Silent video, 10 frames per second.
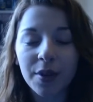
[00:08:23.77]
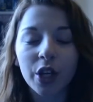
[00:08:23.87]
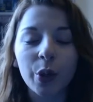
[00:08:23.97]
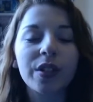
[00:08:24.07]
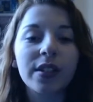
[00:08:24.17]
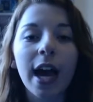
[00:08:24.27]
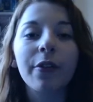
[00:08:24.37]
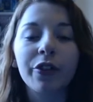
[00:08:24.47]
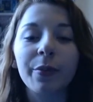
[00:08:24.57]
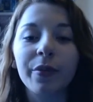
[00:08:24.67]
you know, aside
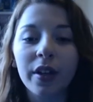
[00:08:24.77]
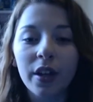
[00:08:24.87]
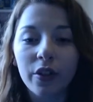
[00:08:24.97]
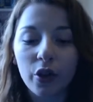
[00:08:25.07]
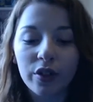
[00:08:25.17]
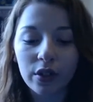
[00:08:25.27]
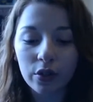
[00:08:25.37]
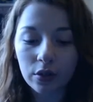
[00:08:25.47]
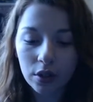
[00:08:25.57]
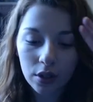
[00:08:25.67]
from those
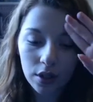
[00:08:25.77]
little